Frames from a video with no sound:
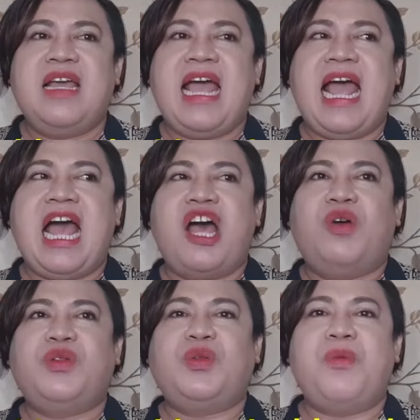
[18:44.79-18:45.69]
how
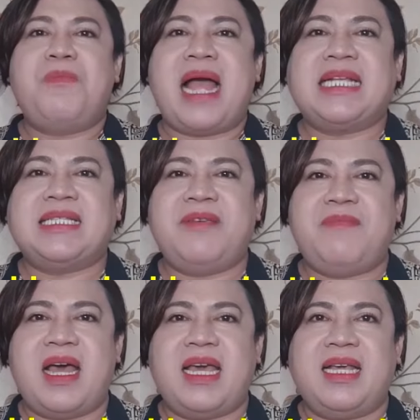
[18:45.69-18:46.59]
to
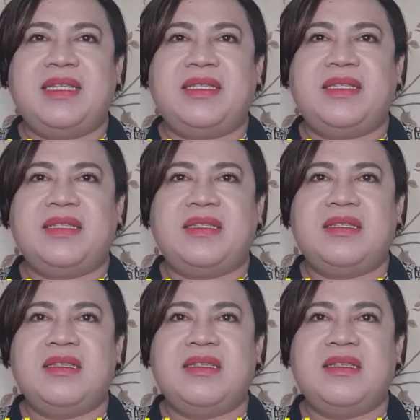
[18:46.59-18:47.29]
maximize